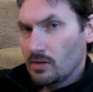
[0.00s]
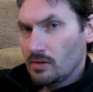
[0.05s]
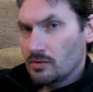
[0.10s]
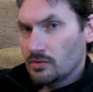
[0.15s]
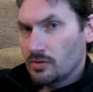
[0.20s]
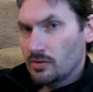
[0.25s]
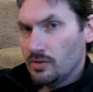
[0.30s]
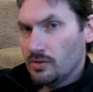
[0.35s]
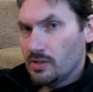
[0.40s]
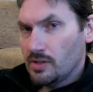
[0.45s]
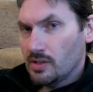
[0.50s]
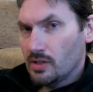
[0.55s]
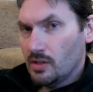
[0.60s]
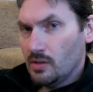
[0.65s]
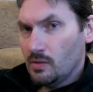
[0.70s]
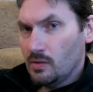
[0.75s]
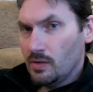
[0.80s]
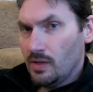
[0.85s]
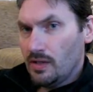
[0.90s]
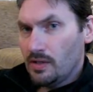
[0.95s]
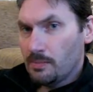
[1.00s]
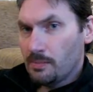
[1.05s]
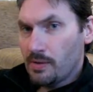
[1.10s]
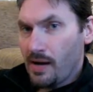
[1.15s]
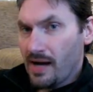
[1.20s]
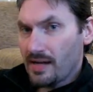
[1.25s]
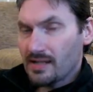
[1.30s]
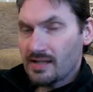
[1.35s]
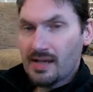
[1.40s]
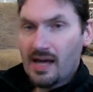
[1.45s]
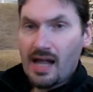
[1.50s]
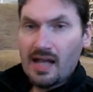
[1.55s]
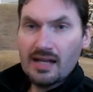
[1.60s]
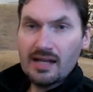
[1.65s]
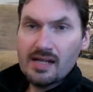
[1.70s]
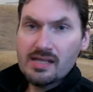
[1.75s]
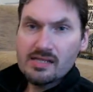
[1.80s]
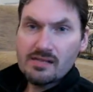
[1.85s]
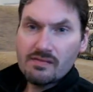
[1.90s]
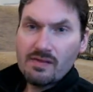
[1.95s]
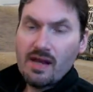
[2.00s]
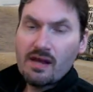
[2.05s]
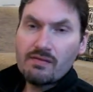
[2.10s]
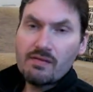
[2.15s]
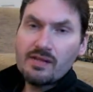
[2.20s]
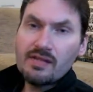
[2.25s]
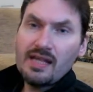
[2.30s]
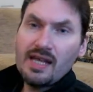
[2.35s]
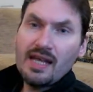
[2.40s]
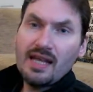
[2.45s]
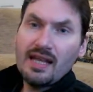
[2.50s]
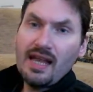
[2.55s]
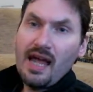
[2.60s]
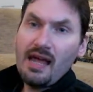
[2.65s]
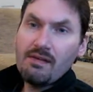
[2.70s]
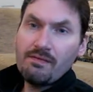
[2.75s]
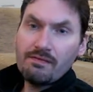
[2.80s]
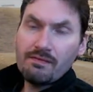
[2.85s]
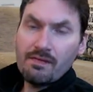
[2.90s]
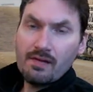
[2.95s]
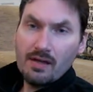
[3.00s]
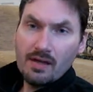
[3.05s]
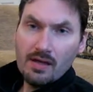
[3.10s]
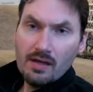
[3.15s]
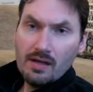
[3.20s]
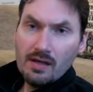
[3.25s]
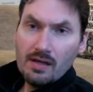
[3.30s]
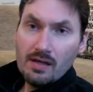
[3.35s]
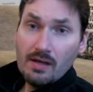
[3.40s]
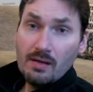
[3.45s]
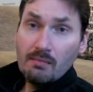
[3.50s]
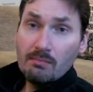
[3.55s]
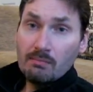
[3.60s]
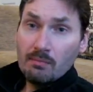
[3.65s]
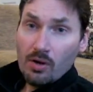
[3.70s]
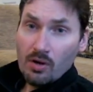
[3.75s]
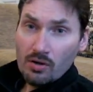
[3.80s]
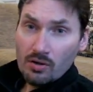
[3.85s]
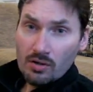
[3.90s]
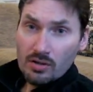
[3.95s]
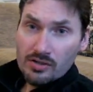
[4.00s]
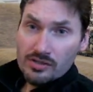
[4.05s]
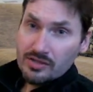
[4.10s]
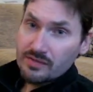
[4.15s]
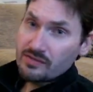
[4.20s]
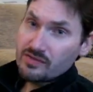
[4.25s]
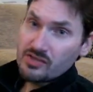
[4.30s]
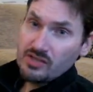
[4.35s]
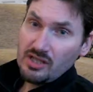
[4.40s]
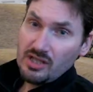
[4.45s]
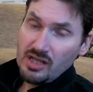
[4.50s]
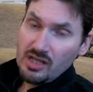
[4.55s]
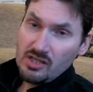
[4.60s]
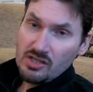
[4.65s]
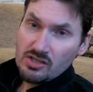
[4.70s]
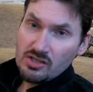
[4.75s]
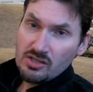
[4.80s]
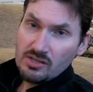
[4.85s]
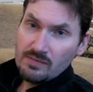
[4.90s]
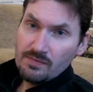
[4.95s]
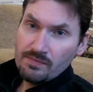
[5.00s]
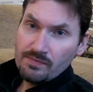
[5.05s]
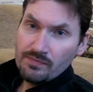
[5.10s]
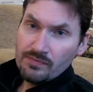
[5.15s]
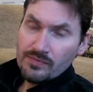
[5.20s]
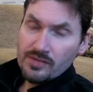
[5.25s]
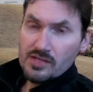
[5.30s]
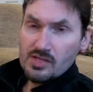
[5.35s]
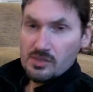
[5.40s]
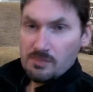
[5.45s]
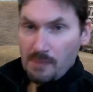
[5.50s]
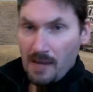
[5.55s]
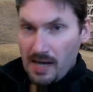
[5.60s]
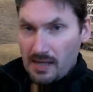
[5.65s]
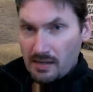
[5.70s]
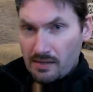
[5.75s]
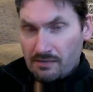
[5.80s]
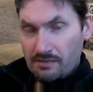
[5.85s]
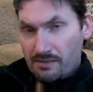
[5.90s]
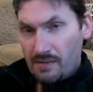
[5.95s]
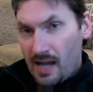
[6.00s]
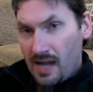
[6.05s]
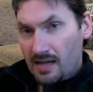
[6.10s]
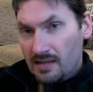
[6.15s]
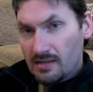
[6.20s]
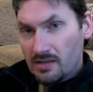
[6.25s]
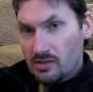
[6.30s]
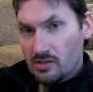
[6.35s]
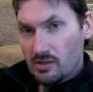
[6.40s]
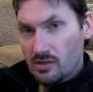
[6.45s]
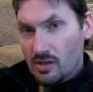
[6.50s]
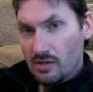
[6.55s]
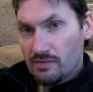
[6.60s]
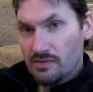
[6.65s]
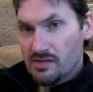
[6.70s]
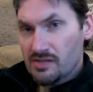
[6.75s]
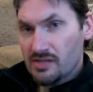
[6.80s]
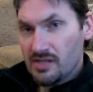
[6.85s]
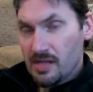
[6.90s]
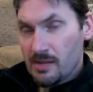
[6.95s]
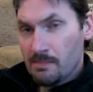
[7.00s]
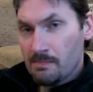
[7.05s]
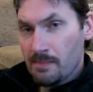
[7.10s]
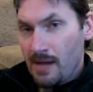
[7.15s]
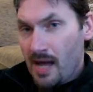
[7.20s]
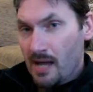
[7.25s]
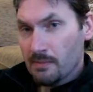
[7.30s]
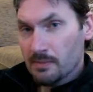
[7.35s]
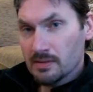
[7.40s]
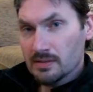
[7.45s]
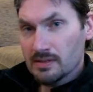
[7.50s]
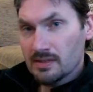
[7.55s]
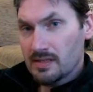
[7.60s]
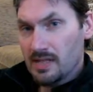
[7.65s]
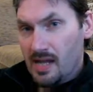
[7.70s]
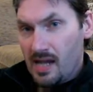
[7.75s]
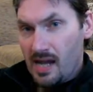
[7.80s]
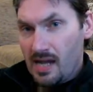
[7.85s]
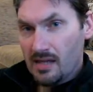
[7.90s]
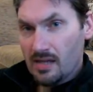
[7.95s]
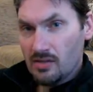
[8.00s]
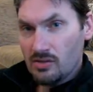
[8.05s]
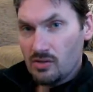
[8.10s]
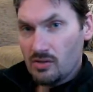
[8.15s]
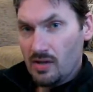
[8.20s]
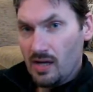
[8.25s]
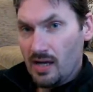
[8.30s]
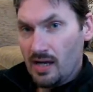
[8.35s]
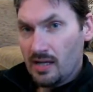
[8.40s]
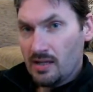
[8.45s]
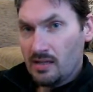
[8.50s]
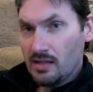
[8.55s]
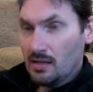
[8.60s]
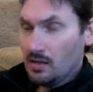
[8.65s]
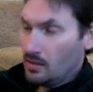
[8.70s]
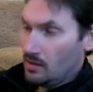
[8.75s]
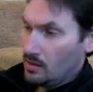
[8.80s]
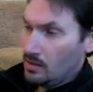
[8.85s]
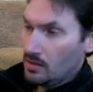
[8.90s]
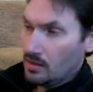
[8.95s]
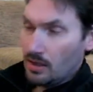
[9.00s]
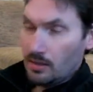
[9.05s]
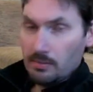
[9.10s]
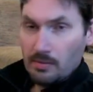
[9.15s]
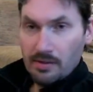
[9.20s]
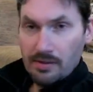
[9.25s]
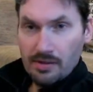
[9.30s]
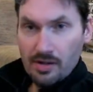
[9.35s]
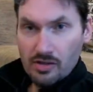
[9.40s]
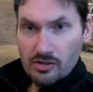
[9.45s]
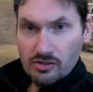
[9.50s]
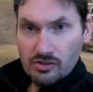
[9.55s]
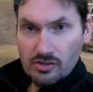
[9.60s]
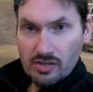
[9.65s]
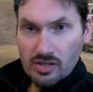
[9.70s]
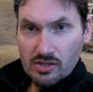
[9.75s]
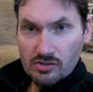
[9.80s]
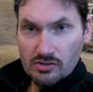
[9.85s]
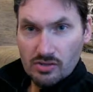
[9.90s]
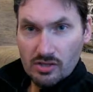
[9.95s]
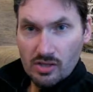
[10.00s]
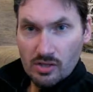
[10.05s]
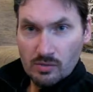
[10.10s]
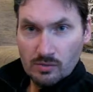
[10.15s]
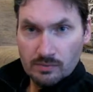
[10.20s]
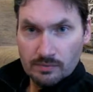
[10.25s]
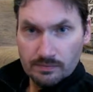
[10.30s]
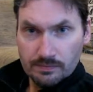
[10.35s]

So there you go, in the practicalities of everyday life, morals have changed, despite the fact that you have the same Bible today that you had a couple of thousand years ago.